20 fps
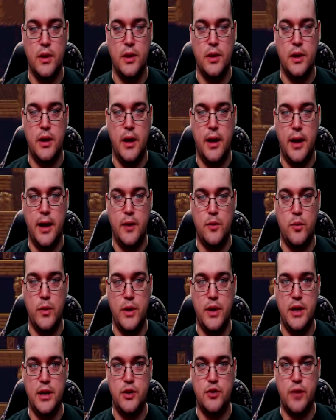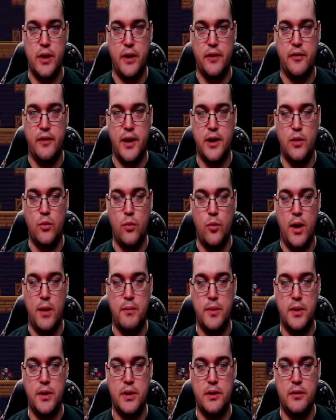And we need to try to find a
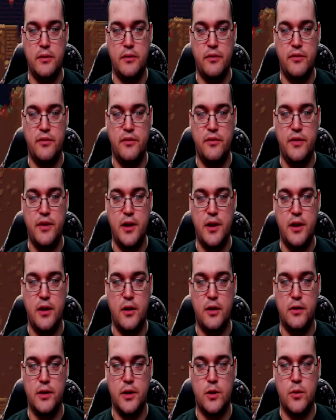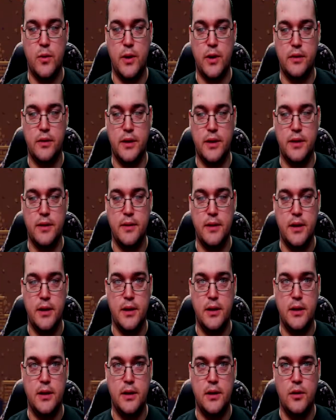weapon fairly quickly,
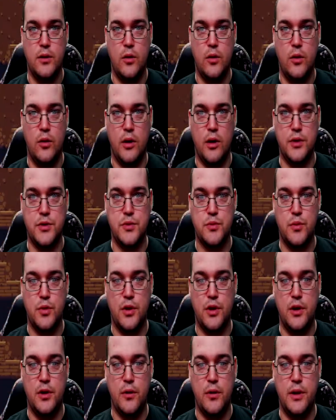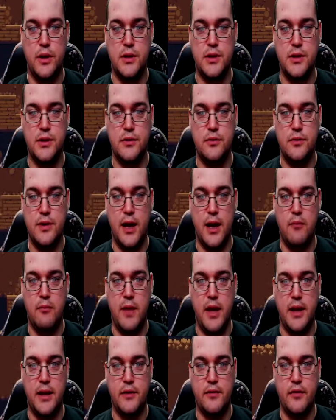or else we're going to not
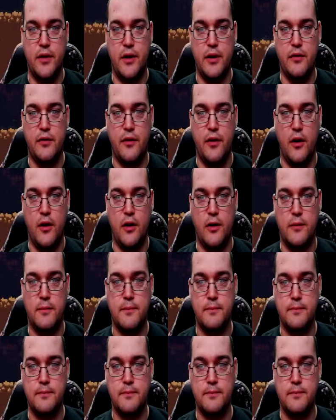make it very far.